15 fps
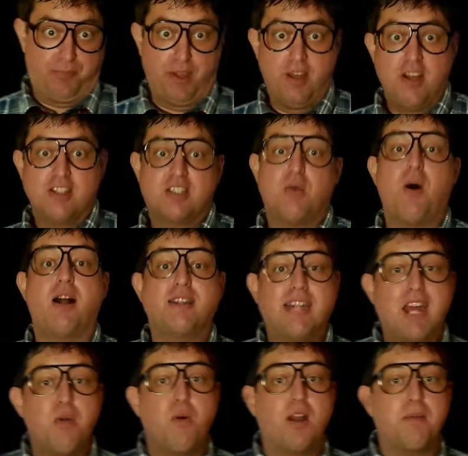So on day
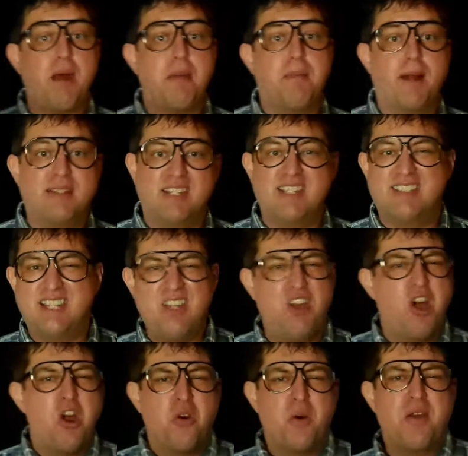1 of my presidency,
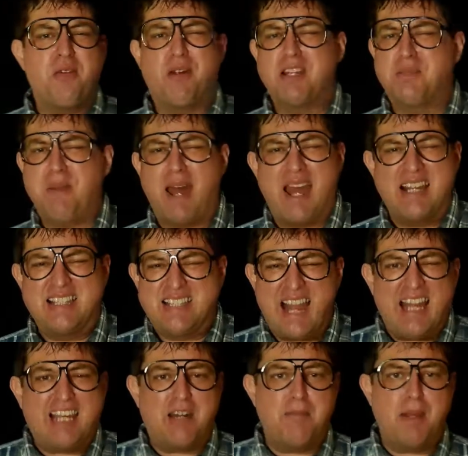whether it's by signing
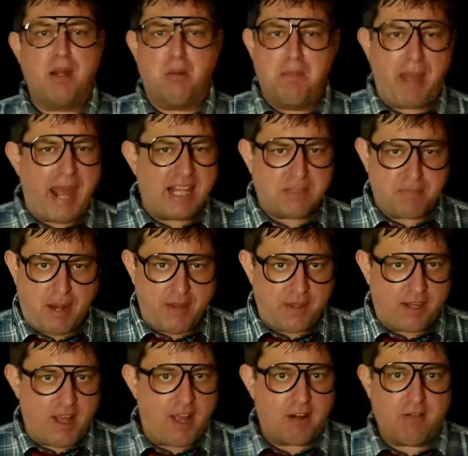a bill passed by the
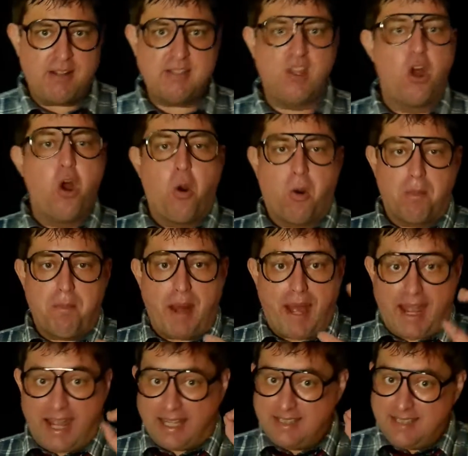Congress or by
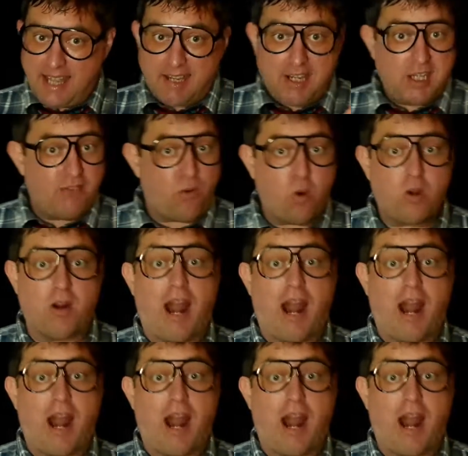executive order,